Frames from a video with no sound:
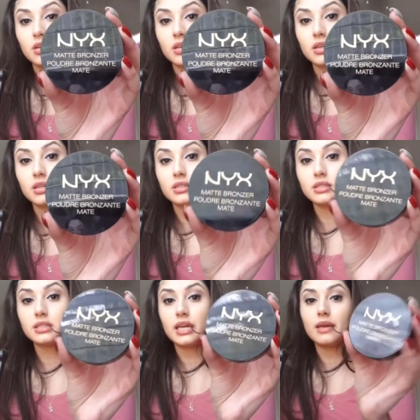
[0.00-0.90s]
It is
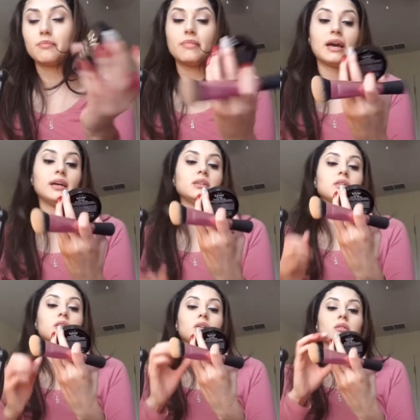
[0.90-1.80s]
a matte
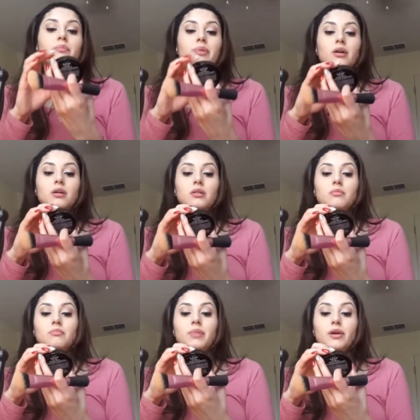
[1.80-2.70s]

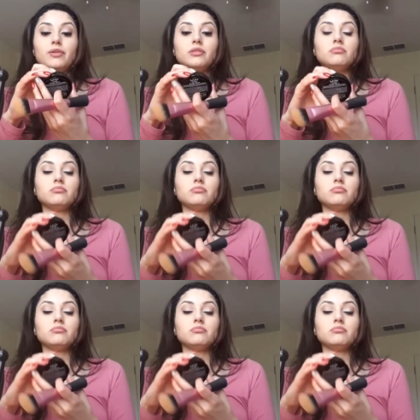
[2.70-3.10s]
powder.